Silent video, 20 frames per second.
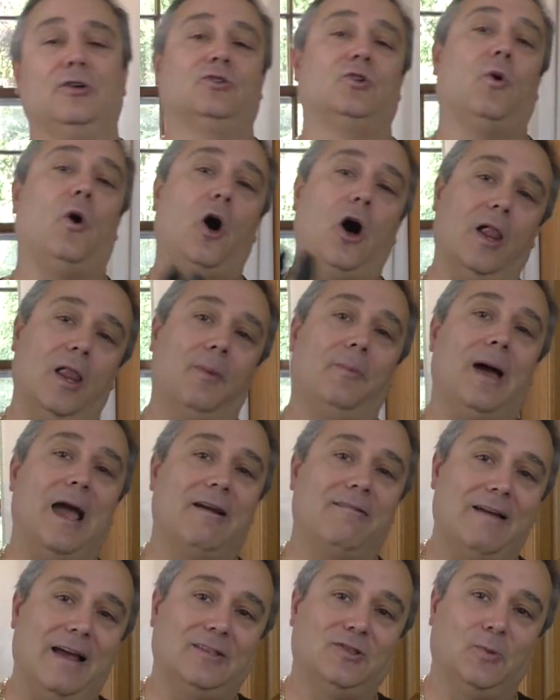So all of my
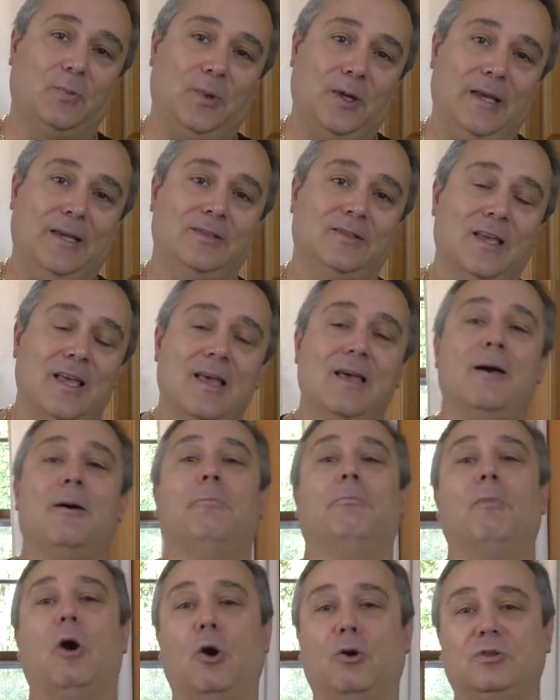recipes,
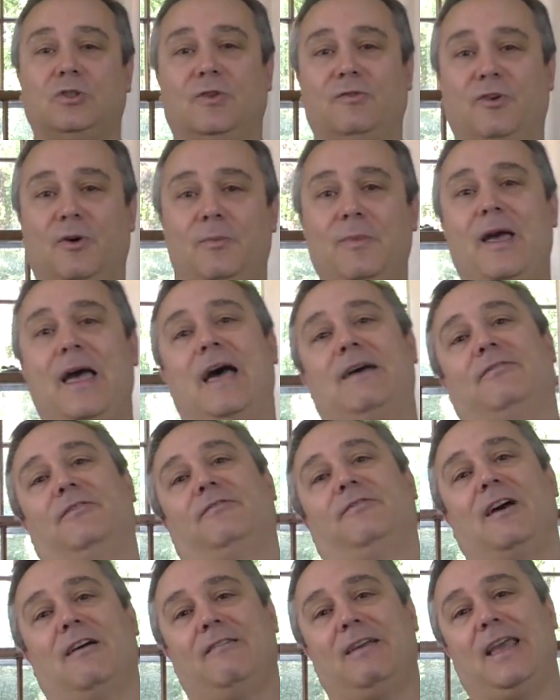most of them have a
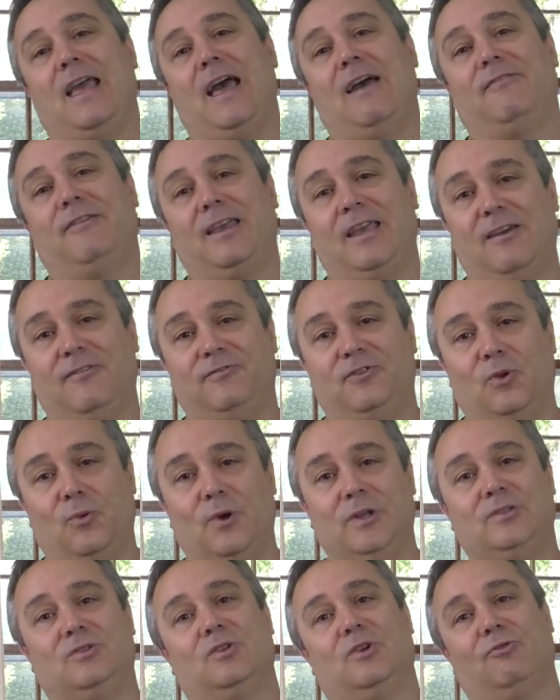very heavy
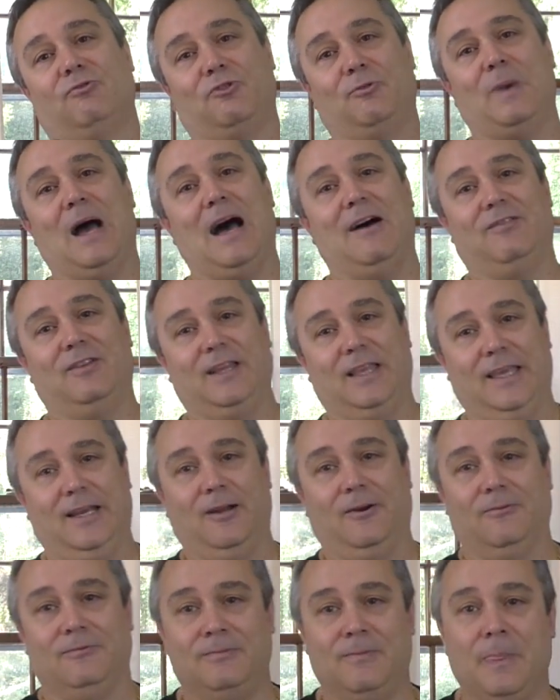influence from
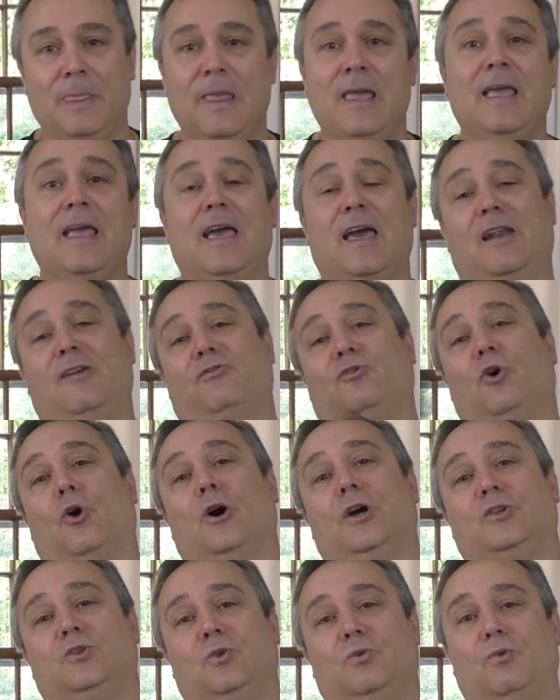Avellino. And of
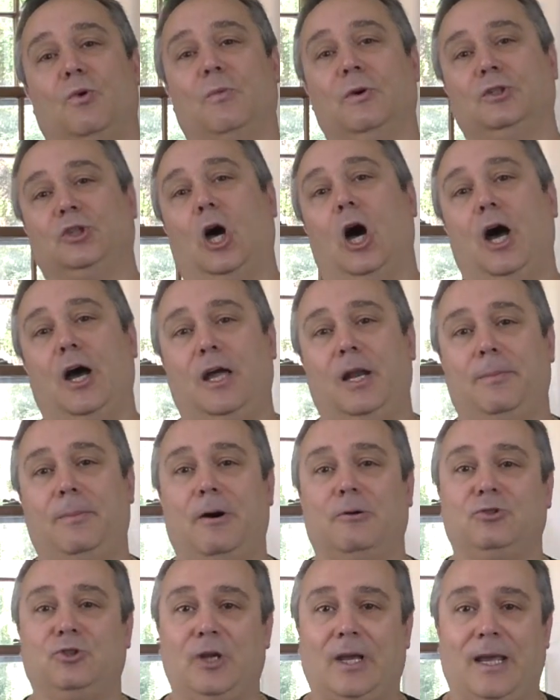course, when we're talking
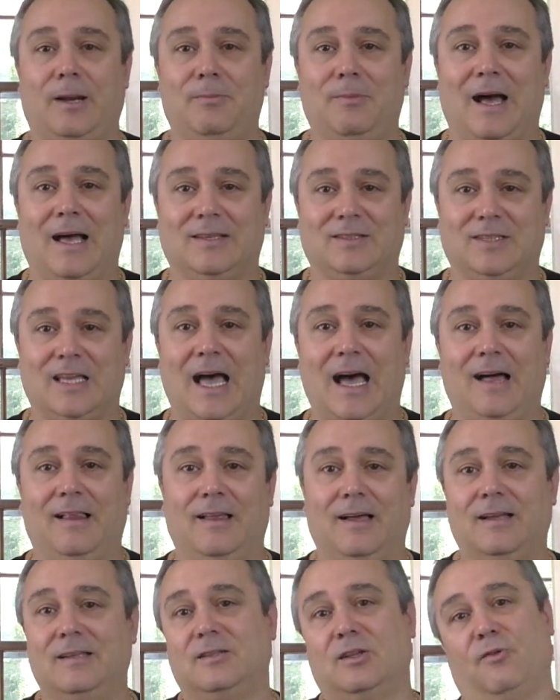about chicken
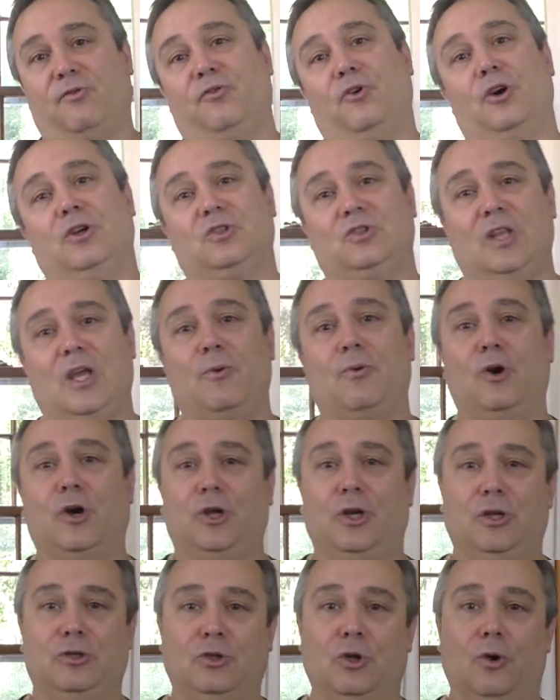marsala, the first thing
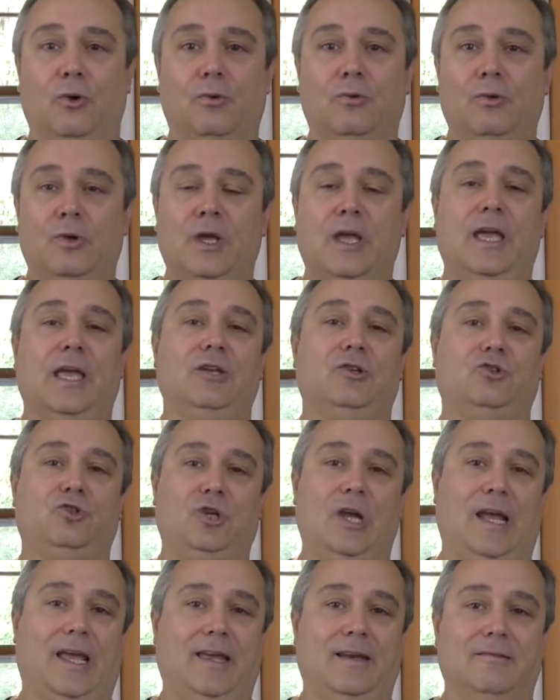we're going to do is
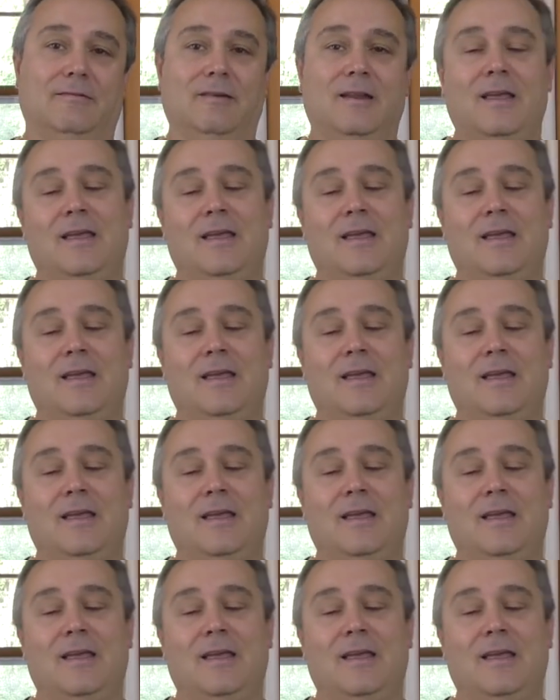chicken.